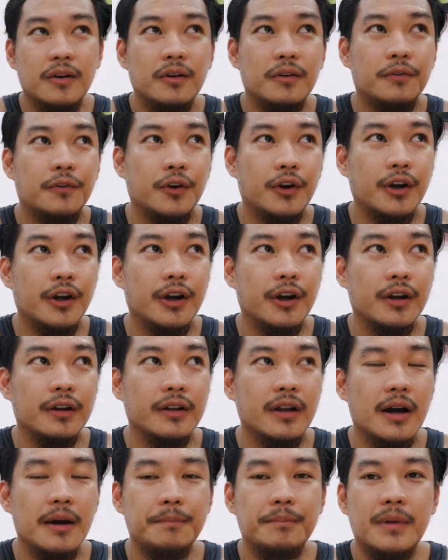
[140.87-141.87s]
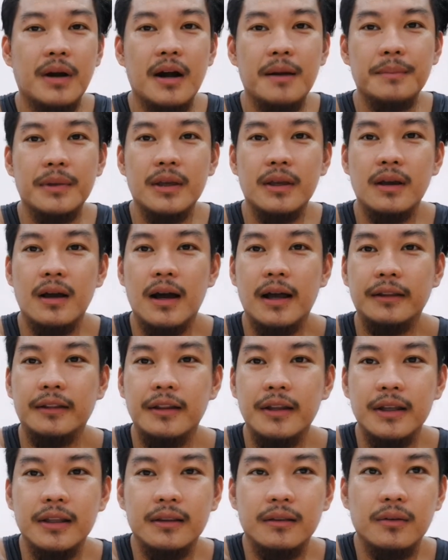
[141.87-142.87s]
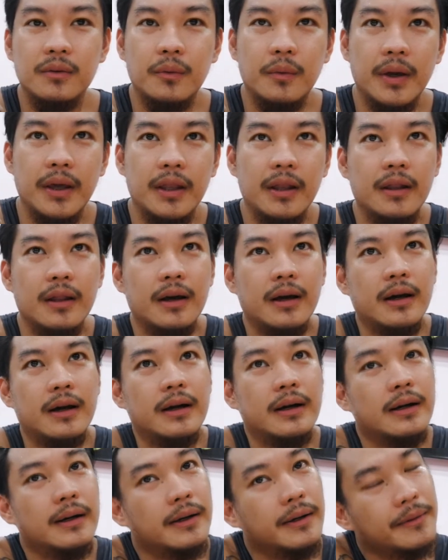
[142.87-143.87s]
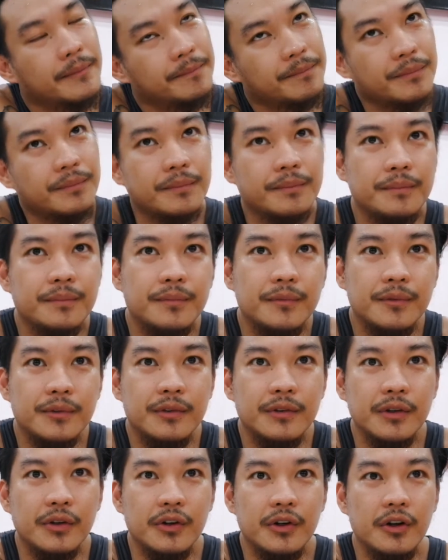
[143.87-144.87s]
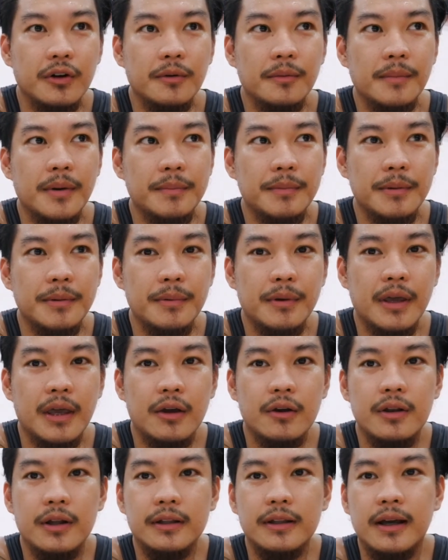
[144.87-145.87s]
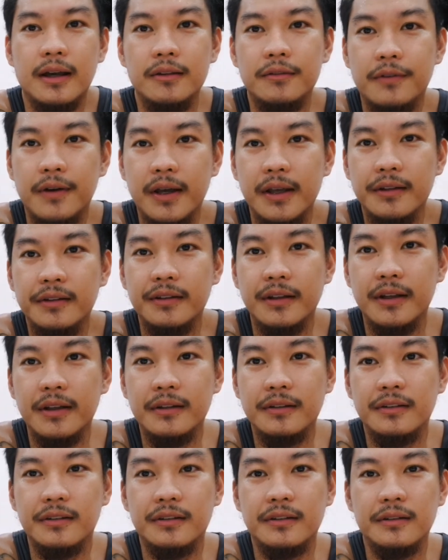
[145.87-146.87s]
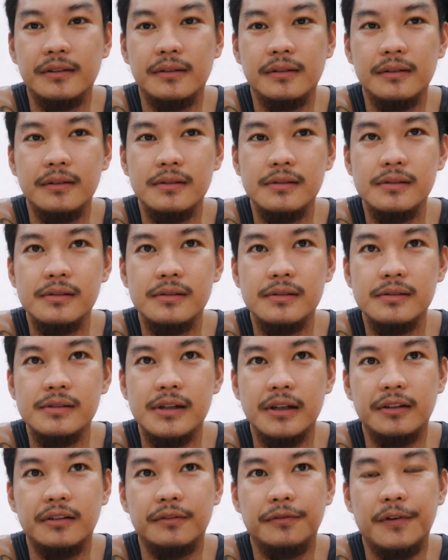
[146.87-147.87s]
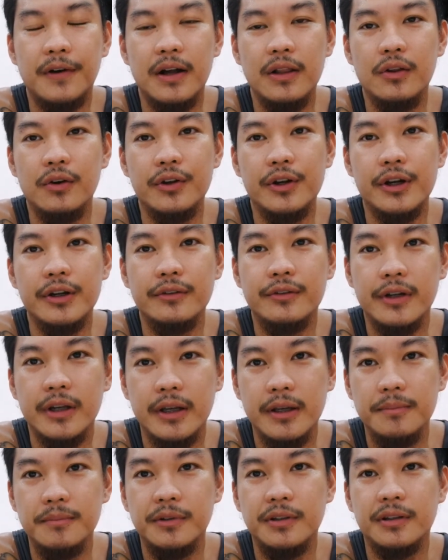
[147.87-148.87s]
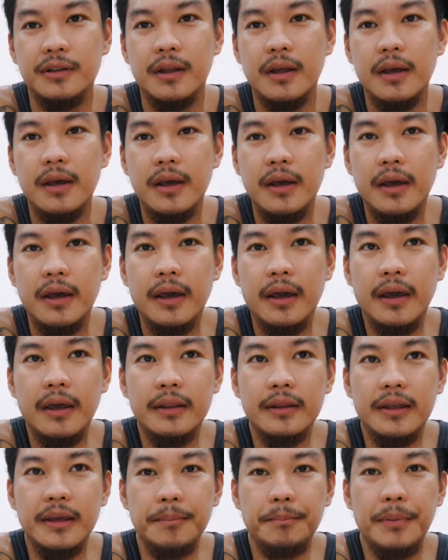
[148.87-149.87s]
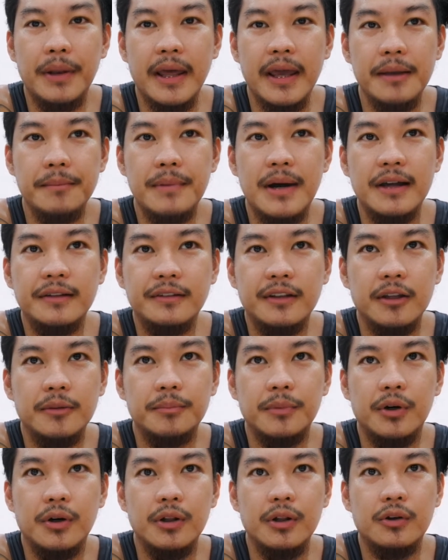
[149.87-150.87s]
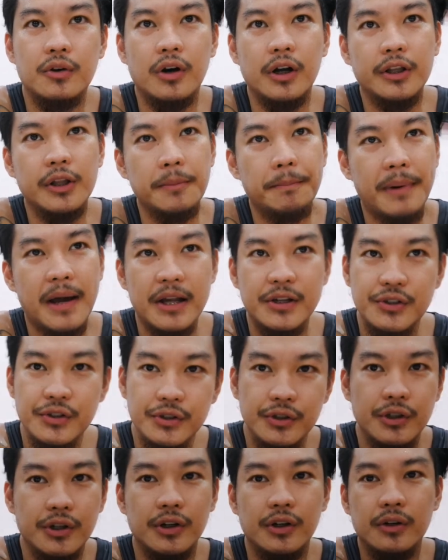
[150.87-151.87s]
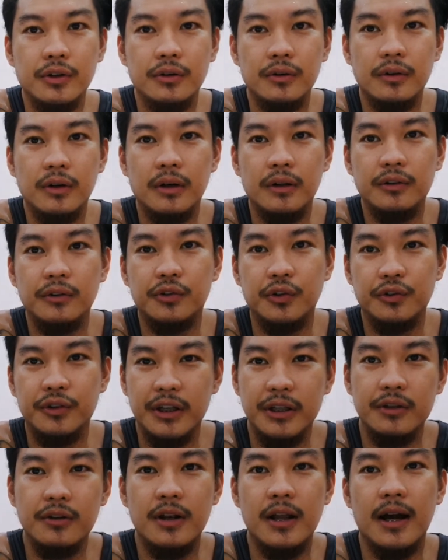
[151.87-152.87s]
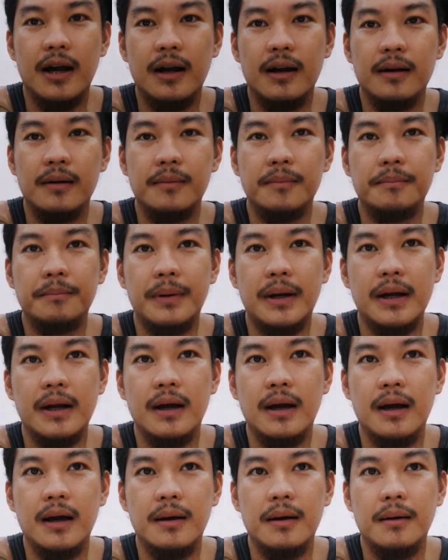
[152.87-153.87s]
For the upcoming athlete, well, siguro mabibigay ko lang na advice is just follow your dreams and keep playing basketball. Kung ano yung passion nyo, sundin nyo lang para